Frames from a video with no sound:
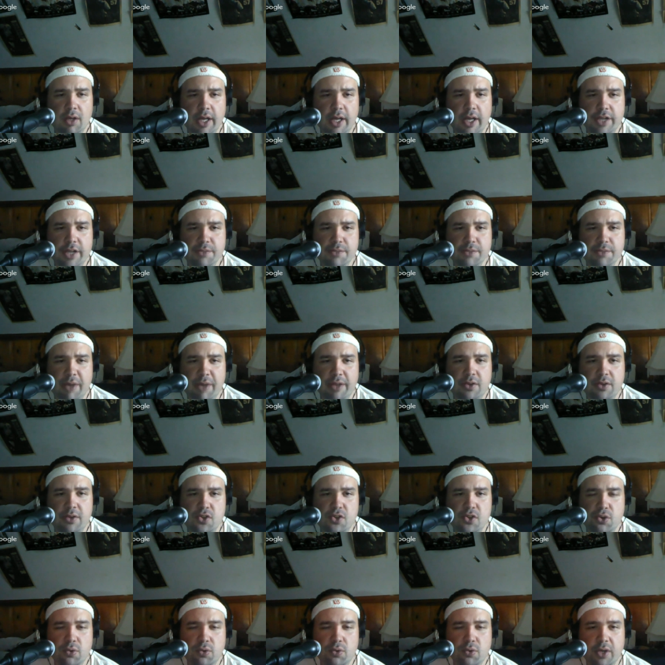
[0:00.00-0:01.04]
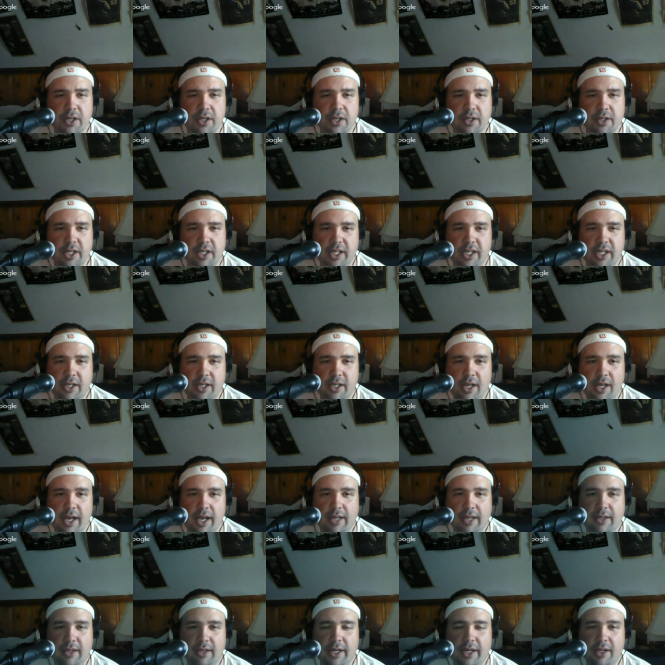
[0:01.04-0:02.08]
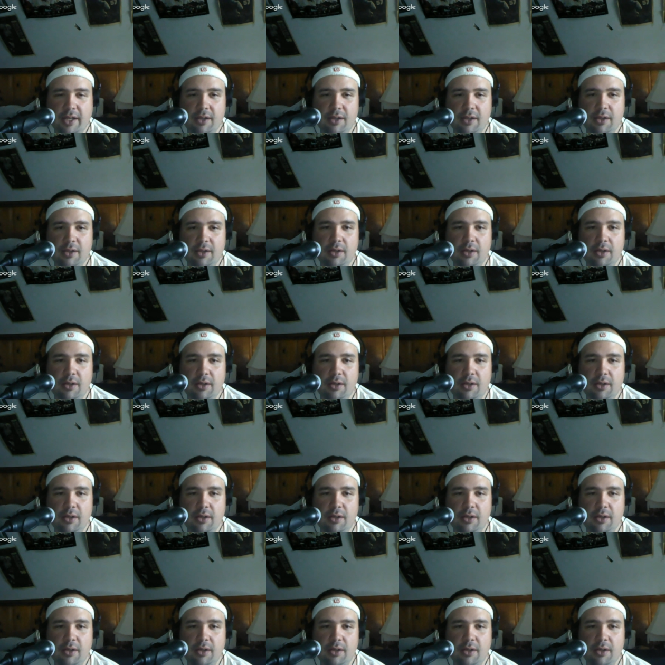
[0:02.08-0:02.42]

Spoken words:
has Beth Jordan, the athletic